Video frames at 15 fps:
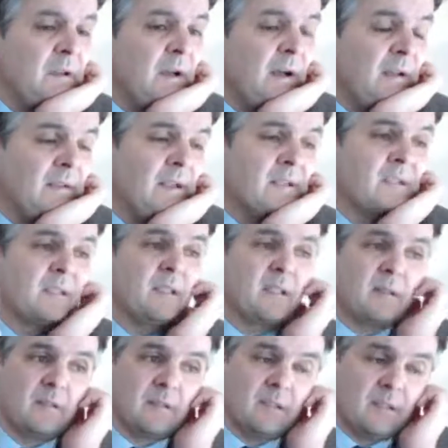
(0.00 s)

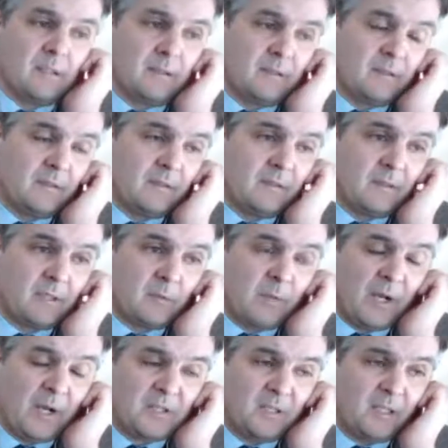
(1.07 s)
the question that
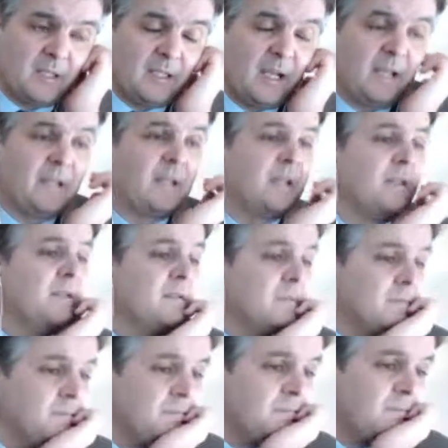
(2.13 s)
I did
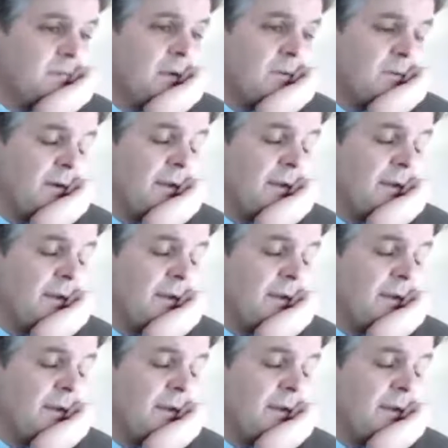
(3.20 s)
already.